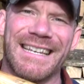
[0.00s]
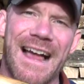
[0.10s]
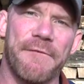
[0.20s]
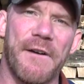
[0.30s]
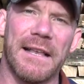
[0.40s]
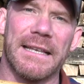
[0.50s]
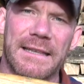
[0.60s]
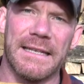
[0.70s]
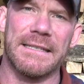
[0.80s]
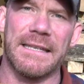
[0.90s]
and I find
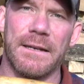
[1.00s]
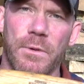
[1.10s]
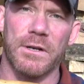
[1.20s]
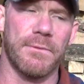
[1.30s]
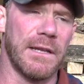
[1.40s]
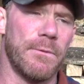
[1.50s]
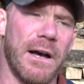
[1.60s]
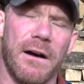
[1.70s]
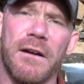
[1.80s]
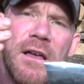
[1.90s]
that linseed works really
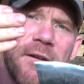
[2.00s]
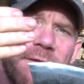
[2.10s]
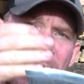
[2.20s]
well for